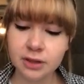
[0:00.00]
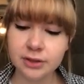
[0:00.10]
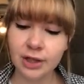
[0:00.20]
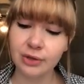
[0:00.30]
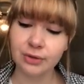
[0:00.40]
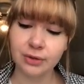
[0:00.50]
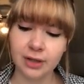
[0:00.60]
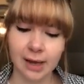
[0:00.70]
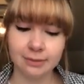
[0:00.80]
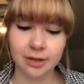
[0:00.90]
So through
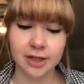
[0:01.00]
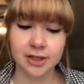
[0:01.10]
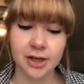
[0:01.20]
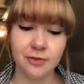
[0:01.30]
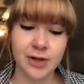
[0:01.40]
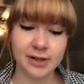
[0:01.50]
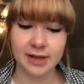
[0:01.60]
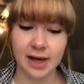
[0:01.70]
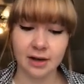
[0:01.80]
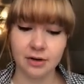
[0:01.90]
collaboration, we
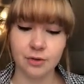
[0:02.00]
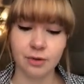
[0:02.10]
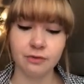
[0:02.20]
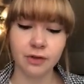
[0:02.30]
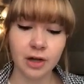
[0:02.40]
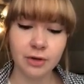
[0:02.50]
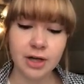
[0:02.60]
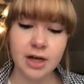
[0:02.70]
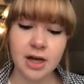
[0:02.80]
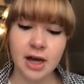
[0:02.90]
decided on who would float
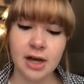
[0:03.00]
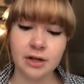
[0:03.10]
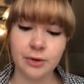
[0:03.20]
and